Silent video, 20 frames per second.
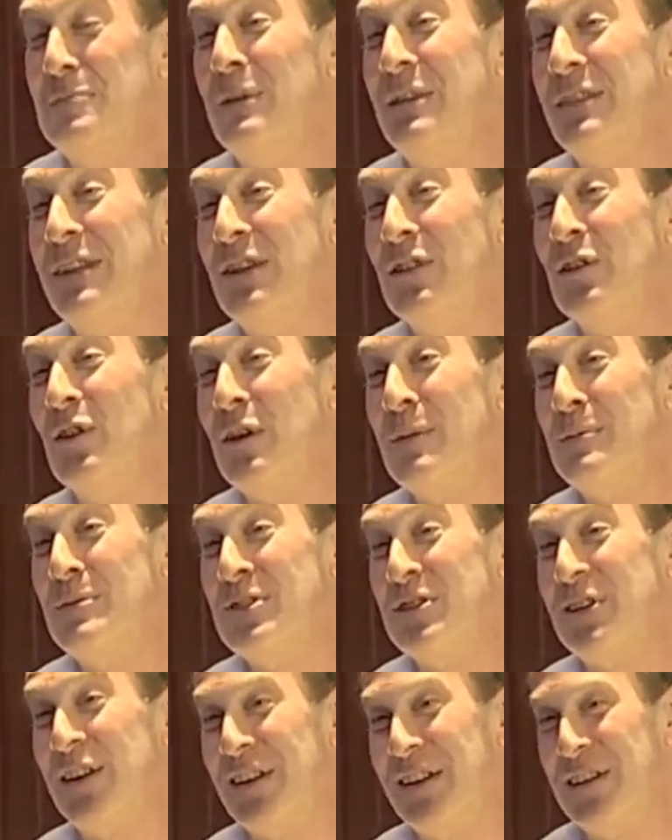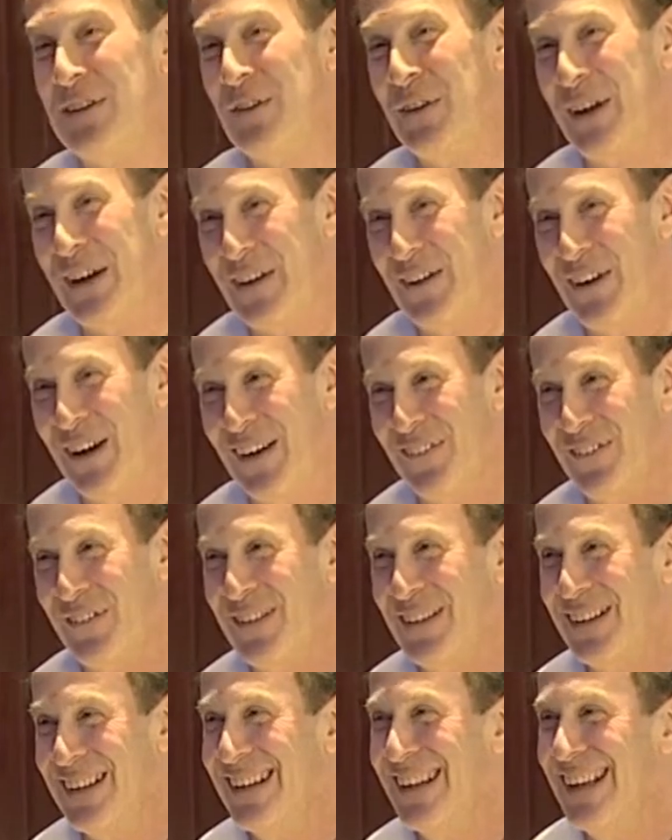when the alarm started going
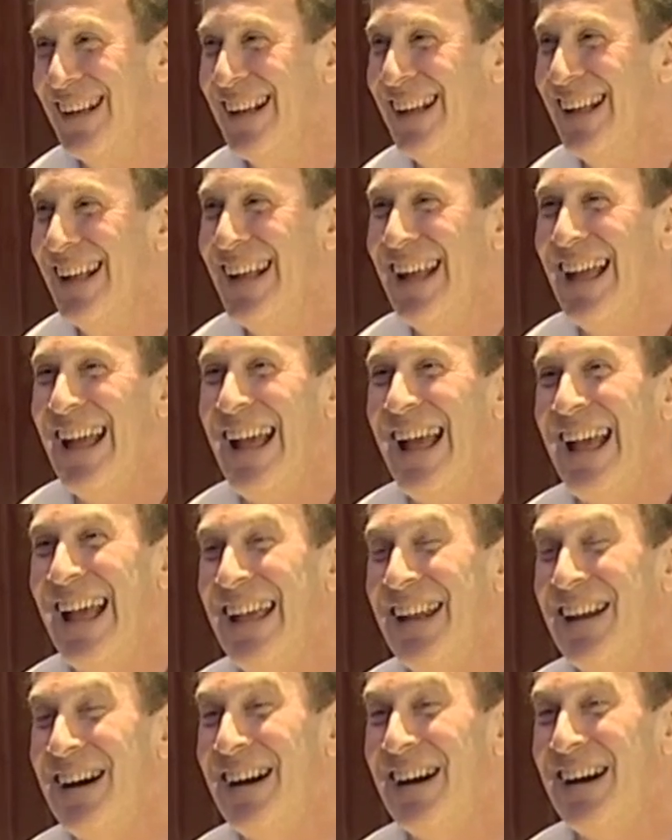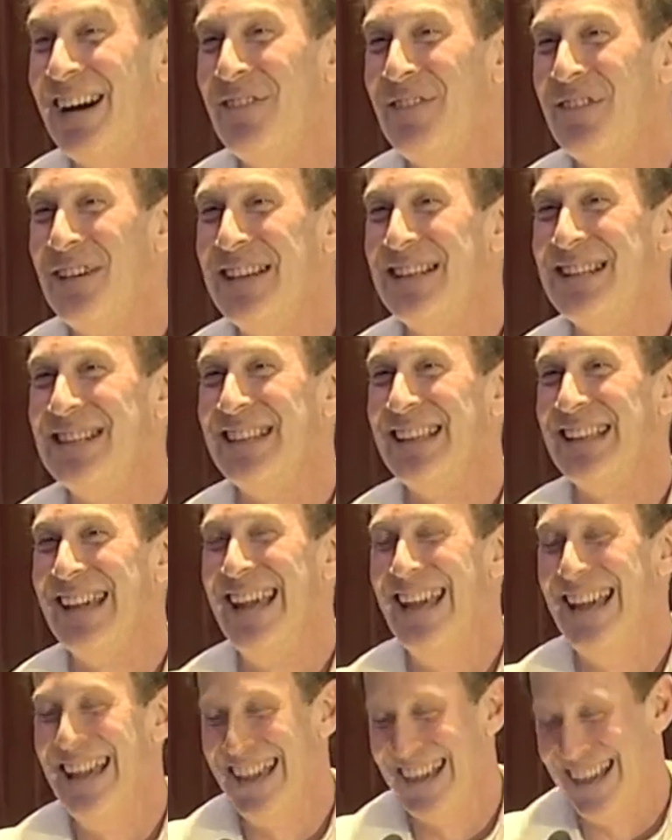off. And
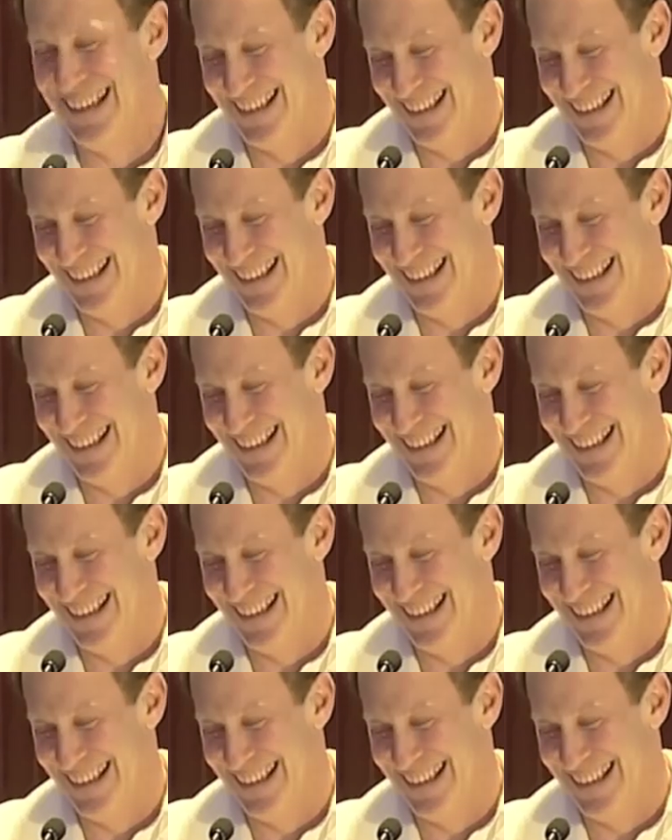obviously